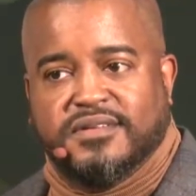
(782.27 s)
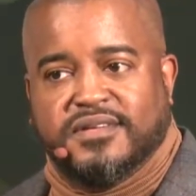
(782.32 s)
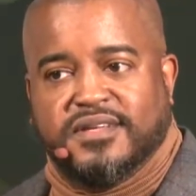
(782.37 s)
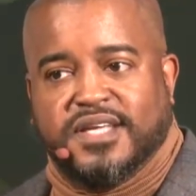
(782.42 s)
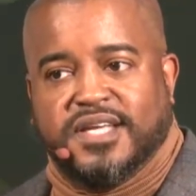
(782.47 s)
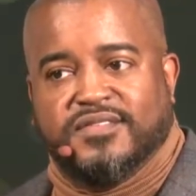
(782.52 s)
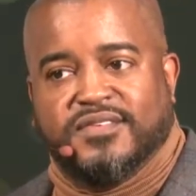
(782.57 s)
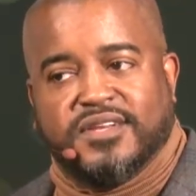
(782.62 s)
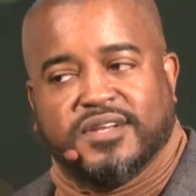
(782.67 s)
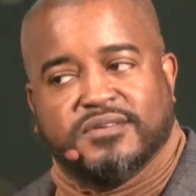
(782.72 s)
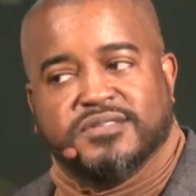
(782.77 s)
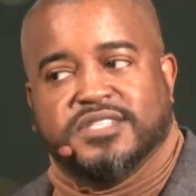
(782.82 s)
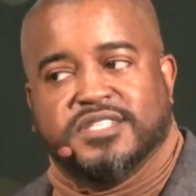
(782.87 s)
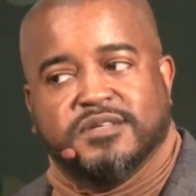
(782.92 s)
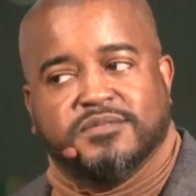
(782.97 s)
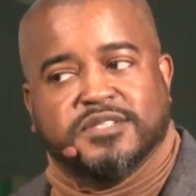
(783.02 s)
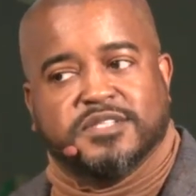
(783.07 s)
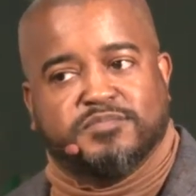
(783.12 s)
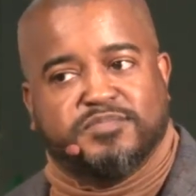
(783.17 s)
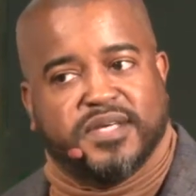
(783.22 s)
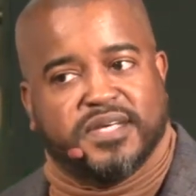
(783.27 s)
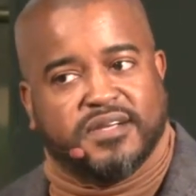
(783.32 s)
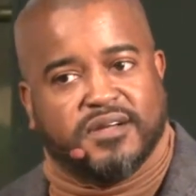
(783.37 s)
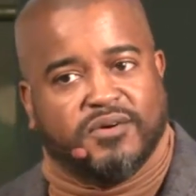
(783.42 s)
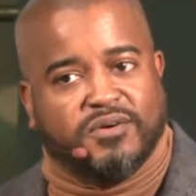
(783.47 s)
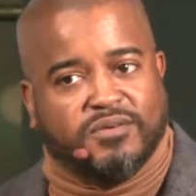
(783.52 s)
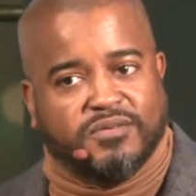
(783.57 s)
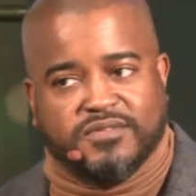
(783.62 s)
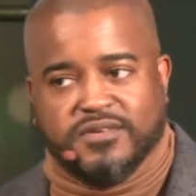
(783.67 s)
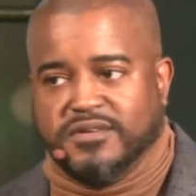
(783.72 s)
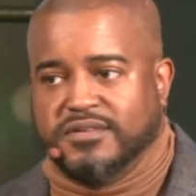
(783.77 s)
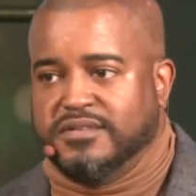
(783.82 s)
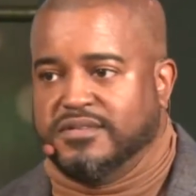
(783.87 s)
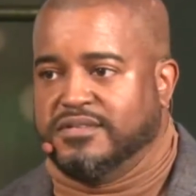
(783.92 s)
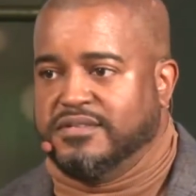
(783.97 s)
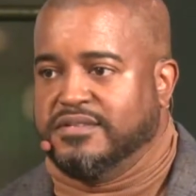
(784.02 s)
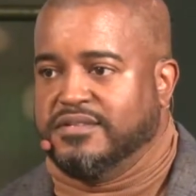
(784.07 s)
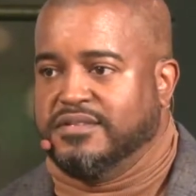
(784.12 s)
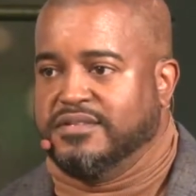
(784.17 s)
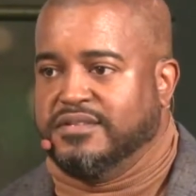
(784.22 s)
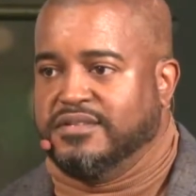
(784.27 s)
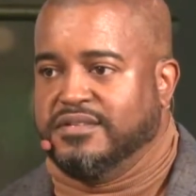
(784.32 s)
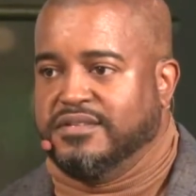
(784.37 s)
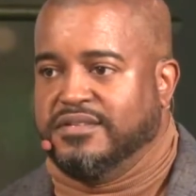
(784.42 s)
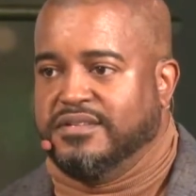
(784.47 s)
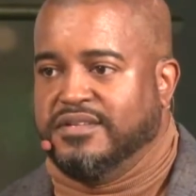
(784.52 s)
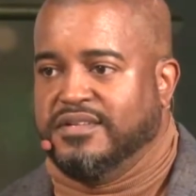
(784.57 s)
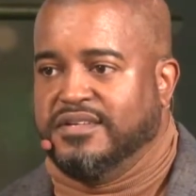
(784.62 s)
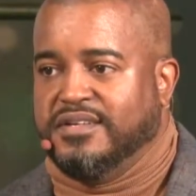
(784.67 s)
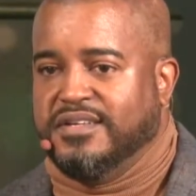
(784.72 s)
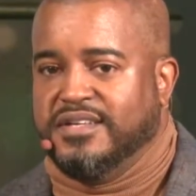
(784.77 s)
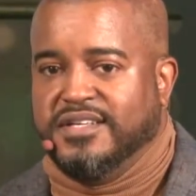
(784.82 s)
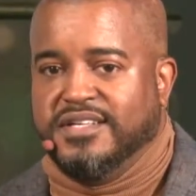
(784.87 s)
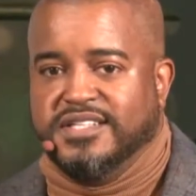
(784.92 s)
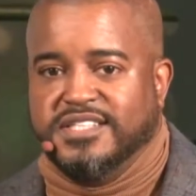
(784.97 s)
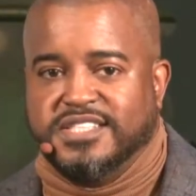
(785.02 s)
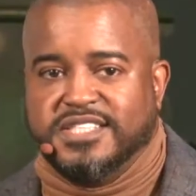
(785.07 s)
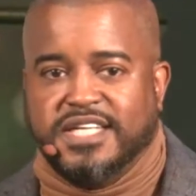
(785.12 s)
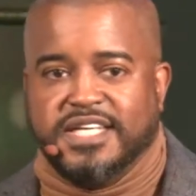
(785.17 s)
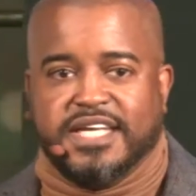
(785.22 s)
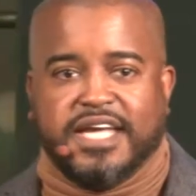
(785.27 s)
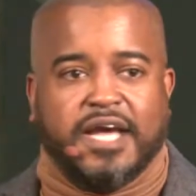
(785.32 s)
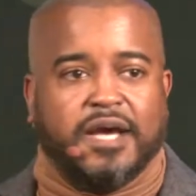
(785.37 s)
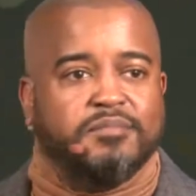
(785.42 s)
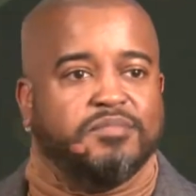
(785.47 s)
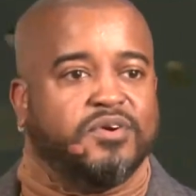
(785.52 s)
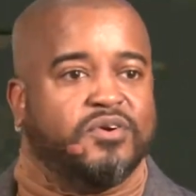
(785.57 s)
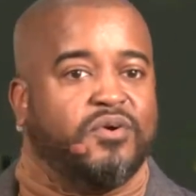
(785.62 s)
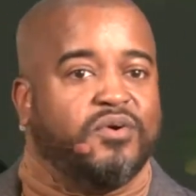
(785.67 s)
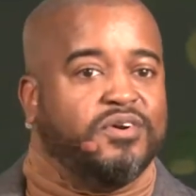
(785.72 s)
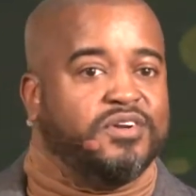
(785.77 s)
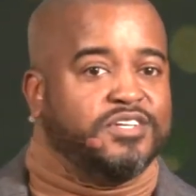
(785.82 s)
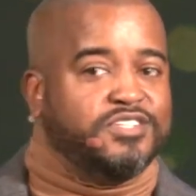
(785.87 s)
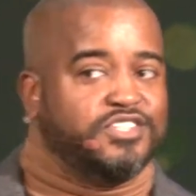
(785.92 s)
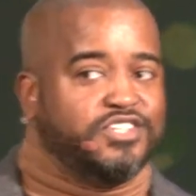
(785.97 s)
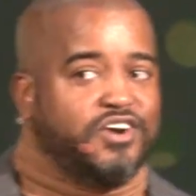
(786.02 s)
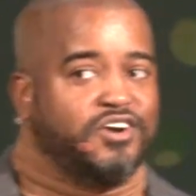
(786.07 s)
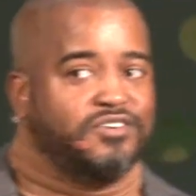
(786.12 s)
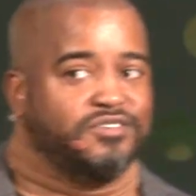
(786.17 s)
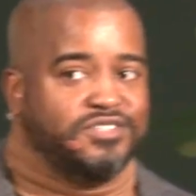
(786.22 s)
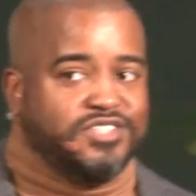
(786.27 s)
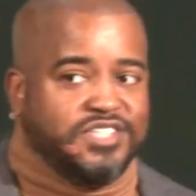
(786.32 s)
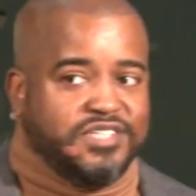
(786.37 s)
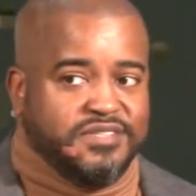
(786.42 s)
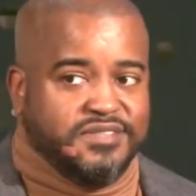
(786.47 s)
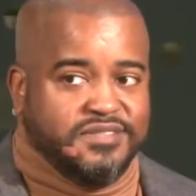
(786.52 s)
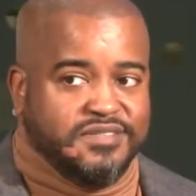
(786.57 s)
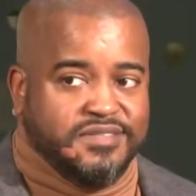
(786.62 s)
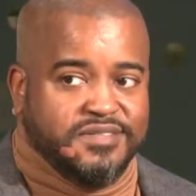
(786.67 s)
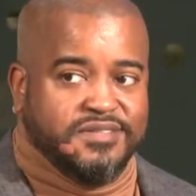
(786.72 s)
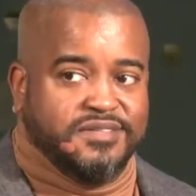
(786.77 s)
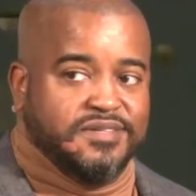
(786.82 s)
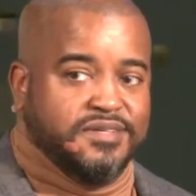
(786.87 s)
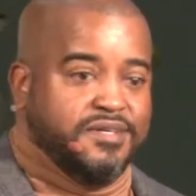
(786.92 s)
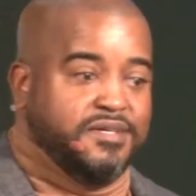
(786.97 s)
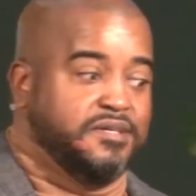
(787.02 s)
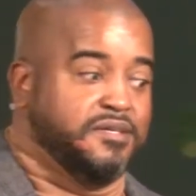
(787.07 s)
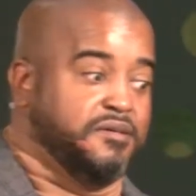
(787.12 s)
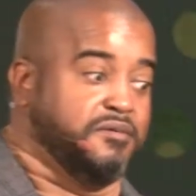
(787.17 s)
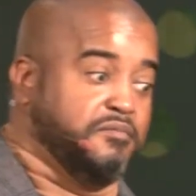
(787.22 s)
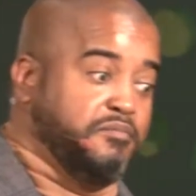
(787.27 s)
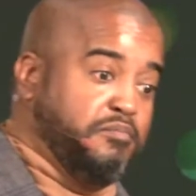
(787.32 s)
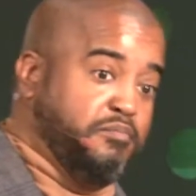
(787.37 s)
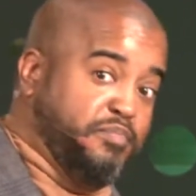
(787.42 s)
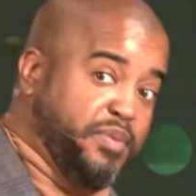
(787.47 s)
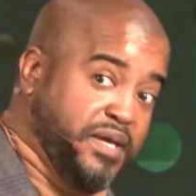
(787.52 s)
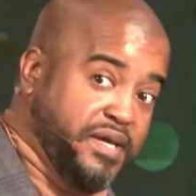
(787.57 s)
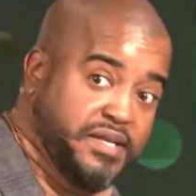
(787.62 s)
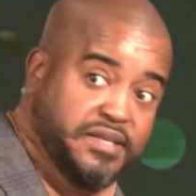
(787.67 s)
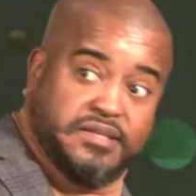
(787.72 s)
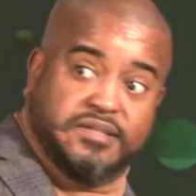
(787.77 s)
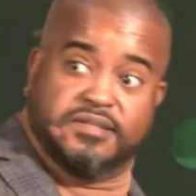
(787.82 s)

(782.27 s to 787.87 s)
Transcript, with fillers: even though she was bent over. She kept going to church, bent.